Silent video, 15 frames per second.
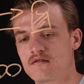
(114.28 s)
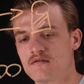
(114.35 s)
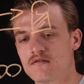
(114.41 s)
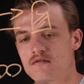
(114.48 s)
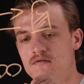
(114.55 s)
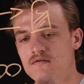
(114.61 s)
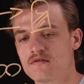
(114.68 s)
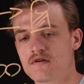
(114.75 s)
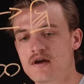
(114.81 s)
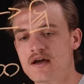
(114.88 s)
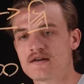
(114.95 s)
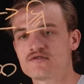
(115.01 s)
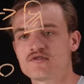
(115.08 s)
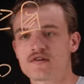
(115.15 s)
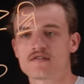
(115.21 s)
So your
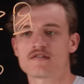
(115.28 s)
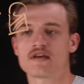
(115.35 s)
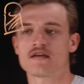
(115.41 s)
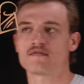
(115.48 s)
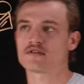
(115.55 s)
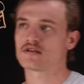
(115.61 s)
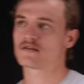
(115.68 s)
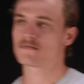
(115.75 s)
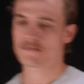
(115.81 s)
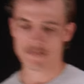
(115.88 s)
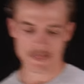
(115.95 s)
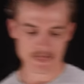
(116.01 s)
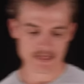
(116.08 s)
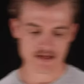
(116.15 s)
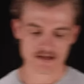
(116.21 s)
address saved.
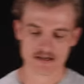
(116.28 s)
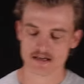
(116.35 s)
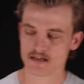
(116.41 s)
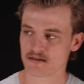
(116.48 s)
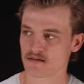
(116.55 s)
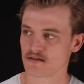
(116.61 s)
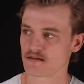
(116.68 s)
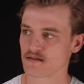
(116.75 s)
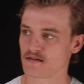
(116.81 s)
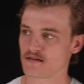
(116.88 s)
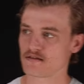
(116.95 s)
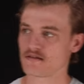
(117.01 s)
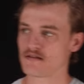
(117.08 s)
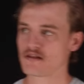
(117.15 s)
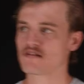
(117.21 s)
In
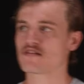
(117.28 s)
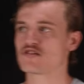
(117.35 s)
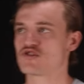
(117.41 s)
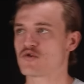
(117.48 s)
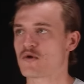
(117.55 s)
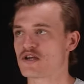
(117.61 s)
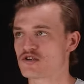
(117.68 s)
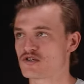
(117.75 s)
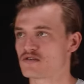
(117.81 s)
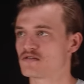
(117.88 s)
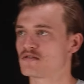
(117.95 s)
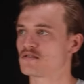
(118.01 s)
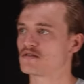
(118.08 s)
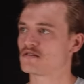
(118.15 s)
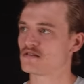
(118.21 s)
this
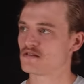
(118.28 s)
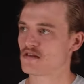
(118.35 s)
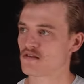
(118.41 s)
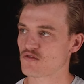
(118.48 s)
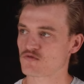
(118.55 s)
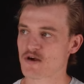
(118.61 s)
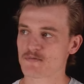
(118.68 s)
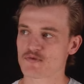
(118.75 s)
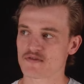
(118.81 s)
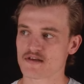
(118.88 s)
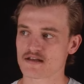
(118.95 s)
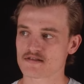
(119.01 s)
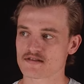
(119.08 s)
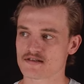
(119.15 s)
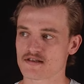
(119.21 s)
situation, this
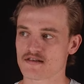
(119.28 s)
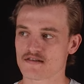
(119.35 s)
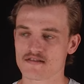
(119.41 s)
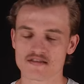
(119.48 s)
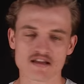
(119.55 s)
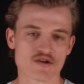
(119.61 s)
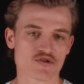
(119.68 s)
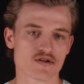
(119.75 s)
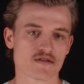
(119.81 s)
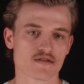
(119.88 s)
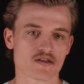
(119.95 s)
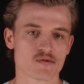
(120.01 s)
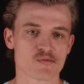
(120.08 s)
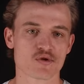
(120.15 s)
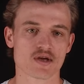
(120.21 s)
represents
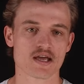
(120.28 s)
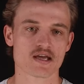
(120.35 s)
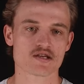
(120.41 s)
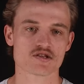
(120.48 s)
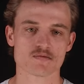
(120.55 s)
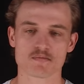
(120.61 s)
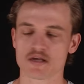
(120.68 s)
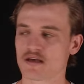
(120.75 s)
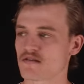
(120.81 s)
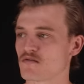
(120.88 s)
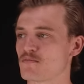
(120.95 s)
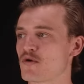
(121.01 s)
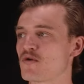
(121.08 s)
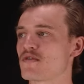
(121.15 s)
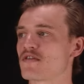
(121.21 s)
synchronous communication
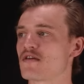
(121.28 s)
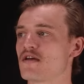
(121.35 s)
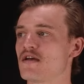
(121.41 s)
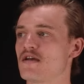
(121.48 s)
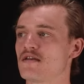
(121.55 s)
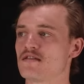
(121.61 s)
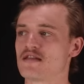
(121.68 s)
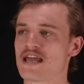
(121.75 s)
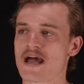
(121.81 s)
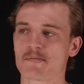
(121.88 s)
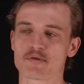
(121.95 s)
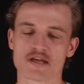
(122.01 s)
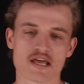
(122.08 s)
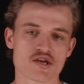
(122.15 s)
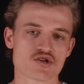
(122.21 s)
because both the
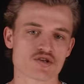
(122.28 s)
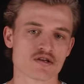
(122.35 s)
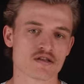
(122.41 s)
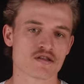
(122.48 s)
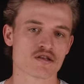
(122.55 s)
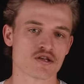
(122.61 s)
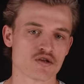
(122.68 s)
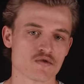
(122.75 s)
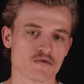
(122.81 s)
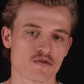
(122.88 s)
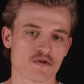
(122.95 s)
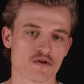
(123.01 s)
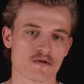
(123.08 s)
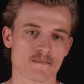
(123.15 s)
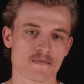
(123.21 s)
application and the
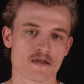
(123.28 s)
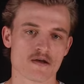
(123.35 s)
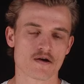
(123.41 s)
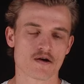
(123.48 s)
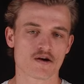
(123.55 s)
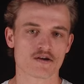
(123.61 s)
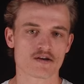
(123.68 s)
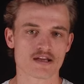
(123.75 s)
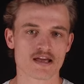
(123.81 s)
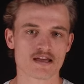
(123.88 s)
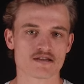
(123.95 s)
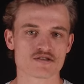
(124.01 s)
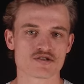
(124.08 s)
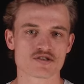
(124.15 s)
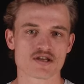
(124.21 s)
user are
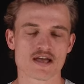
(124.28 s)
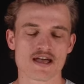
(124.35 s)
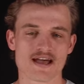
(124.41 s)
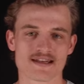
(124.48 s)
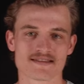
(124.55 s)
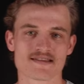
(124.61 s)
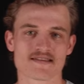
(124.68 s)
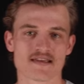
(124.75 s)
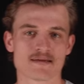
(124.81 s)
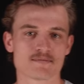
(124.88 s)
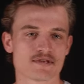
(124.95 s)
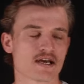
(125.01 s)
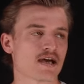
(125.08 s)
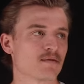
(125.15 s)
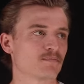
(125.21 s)
engaged at the same
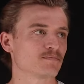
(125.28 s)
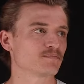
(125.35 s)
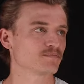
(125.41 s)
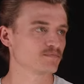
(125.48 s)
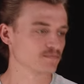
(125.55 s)
time.